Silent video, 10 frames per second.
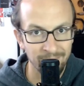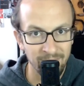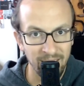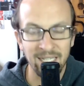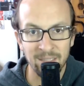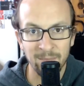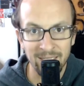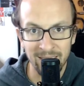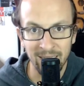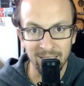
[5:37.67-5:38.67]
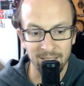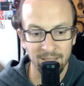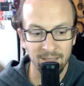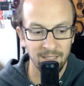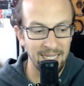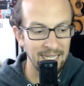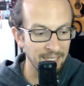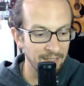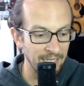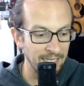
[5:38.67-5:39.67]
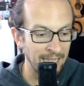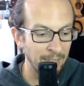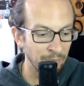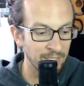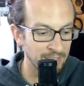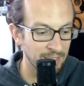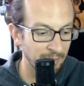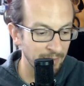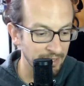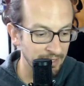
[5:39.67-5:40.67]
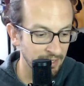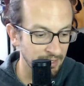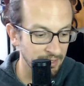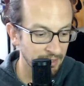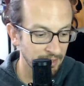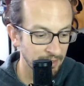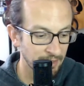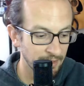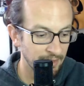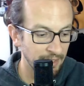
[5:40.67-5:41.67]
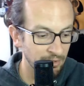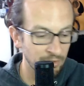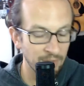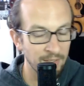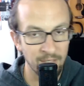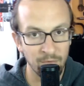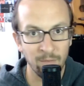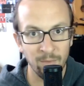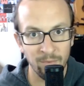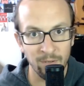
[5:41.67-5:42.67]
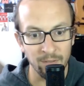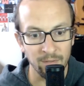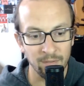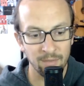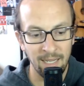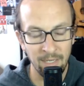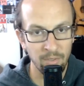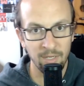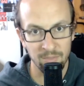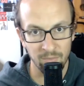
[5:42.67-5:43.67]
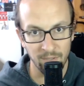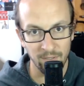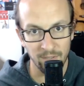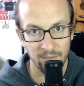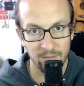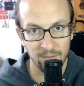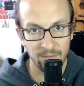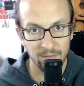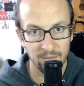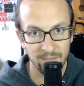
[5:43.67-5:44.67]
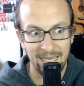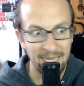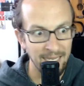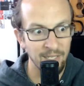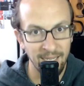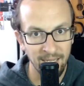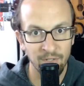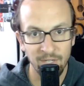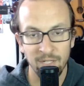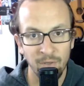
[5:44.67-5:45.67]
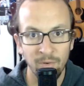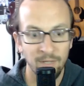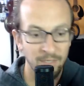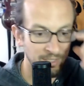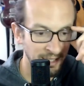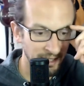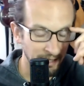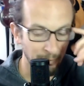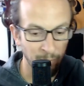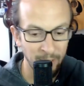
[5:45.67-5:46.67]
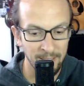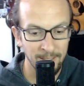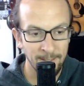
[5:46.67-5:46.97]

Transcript: It doesn't make sense. And not only does it not make sense, like, and don't get me wrong, I know you guys work hard. I totally understand that. But